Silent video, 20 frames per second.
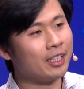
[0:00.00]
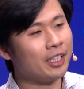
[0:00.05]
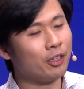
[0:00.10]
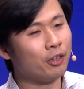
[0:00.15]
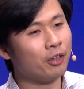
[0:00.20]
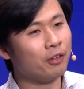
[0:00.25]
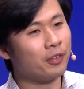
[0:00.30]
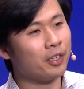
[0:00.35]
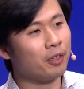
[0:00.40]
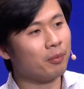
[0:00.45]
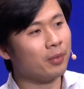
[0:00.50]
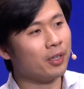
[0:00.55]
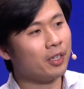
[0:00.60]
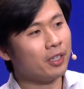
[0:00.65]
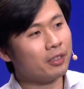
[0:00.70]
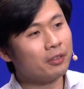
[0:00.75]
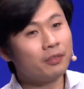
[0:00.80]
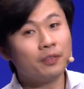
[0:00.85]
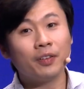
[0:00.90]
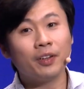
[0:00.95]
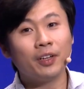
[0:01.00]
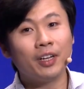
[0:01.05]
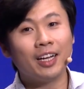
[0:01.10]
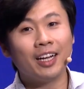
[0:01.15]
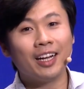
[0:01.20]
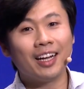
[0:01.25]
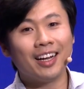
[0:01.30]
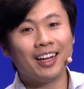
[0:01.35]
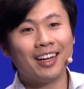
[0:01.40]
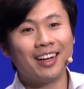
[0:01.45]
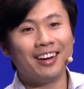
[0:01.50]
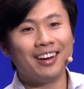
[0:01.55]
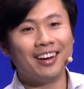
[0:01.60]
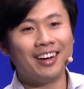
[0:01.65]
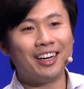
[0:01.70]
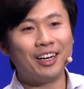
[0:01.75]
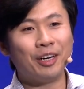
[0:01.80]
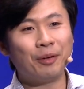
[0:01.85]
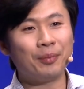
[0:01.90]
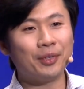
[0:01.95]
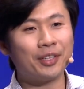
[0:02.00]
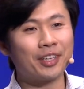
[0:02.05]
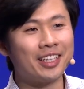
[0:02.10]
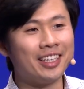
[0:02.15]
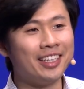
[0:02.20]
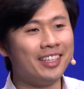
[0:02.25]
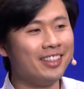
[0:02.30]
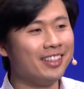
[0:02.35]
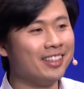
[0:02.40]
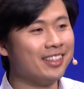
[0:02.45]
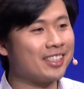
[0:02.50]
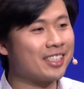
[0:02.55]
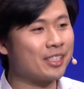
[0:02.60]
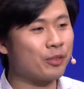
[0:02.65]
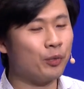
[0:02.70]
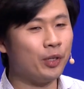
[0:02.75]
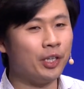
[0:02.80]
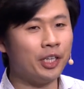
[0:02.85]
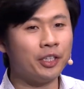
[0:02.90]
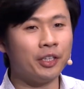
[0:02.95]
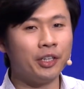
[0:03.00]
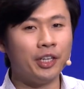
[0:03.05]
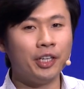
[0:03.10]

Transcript: need all of the above. But the key is we need to